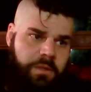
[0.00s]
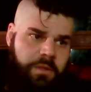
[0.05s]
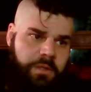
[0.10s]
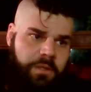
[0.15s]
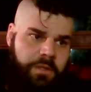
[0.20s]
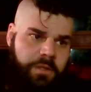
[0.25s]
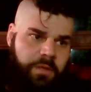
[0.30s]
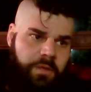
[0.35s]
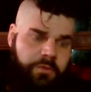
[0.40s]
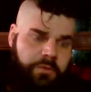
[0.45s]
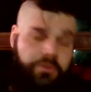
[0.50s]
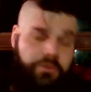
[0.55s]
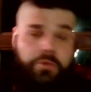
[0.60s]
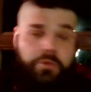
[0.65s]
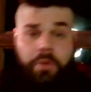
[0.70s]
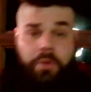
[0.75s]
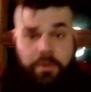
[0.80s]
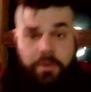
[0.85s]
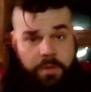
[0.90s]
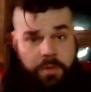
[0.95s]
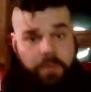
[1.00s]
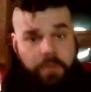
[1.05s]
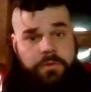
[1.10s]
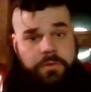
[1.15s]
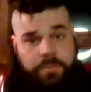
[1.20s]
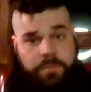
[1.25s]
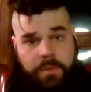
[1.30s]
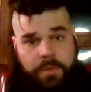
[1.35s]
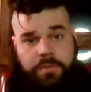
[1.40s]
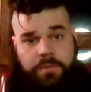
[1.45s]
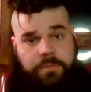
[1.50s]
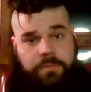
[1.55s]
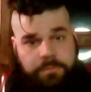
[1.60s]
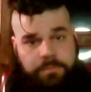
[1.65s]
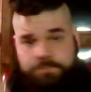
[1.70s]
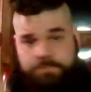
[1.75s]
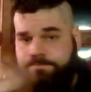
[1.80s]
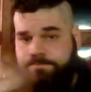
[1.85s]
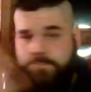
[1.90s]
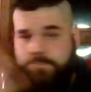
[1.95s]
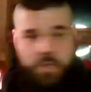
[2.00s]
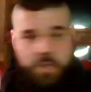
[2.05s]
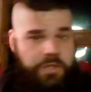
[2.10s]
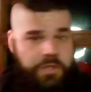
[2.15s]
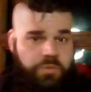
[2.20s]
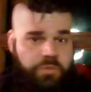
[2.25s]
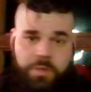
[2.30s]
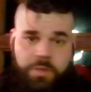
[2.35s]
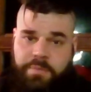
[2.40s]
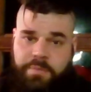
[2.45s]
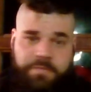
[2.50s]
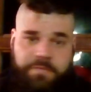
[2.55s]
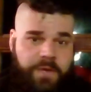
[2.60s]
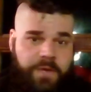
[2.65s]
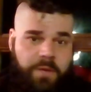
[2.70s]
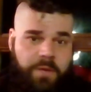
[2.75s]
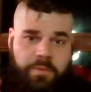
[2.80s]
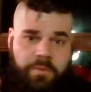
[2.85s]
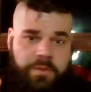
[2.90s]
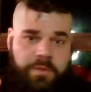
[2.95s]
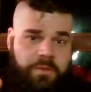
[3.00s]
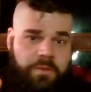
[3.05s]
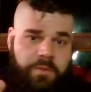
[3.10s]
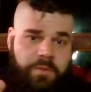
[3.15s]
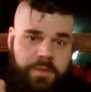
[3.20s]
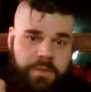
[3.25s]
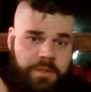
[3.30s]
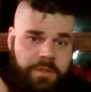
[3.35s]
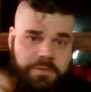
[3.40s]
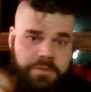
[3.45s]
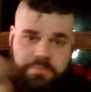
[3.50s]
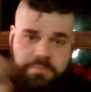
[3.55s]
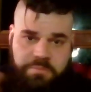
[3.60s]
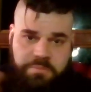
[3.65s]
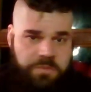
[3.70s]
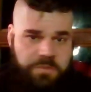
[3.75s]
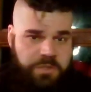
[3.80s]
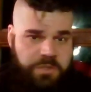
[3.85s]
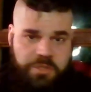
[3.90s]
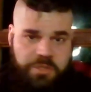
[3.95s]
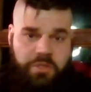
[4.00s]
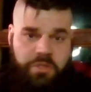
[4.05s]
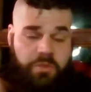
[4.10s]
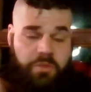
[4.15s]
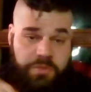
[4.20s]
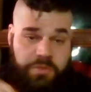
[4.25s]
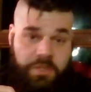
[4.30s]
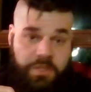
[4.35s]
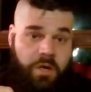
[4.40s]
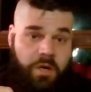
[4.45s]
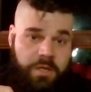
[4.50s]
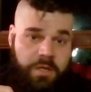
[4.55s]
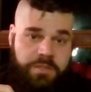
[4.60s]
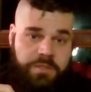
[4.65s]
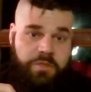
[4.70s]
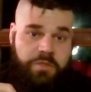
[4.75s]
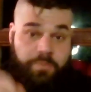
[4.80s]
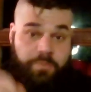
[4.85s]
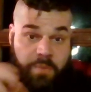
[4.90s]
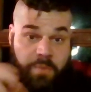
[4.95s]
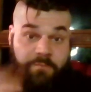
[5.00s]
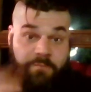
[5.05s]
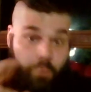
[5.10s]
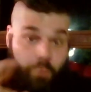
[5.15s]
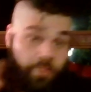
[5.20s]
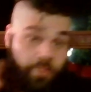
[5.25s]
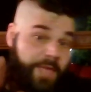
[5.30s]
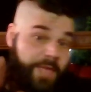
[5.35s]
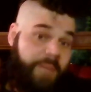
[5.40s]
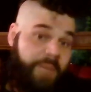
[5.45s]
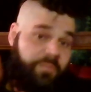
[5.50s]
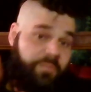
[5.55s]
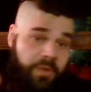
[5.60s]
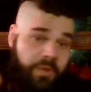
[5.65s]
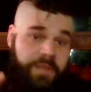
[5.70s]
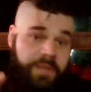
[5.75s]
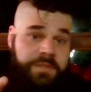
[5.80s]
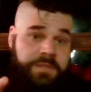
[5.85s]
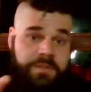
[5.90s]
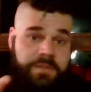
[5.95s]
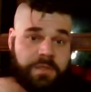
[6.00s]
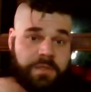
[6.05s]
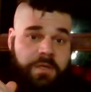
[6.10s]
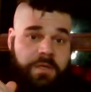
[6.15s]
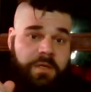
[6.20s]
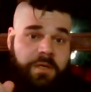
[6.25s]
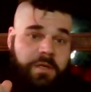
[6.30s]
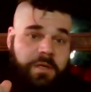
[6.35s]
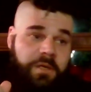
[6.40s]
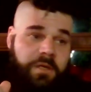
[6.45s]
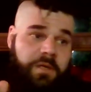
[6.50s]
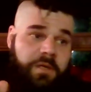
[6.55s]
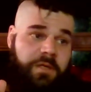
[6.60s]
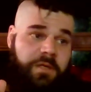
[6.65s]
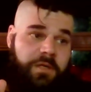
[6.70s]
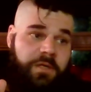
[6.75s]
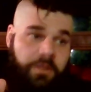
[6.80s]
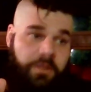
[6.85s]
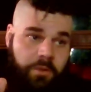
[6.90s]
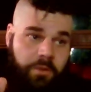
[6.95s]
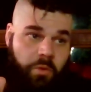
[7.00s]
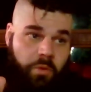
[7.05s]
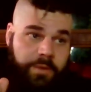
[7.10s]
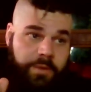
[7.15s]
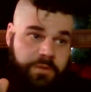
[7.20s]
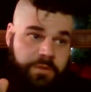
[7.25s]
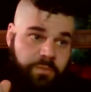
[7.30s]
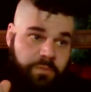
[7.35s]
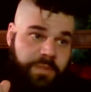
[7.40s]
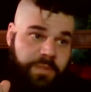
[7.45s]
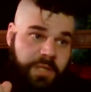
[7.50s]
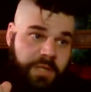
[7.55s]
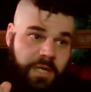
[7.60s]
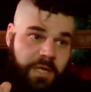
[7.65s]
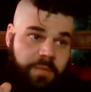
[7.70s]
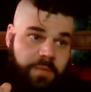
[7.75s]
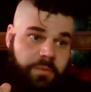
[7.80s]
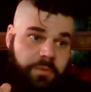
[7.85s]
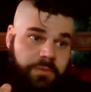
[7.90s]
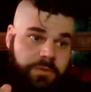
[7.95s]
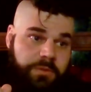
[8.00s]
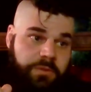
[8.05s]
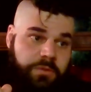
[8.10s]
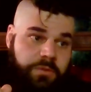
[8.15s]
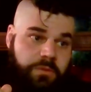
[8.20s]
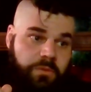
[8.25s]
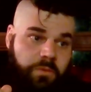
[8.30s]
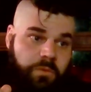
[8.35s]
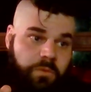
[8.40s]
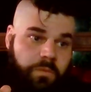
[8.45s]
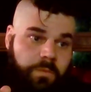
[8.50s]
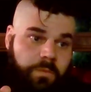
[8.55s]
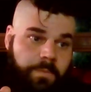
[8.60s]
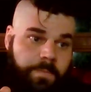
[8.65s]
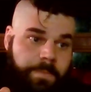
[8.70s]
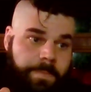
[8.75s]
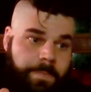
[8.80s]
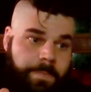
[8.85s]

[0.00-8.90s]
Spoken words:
another $200 a month. So I just want to be fair with you and disclose the cost to you. But for that price, you're going to be able to,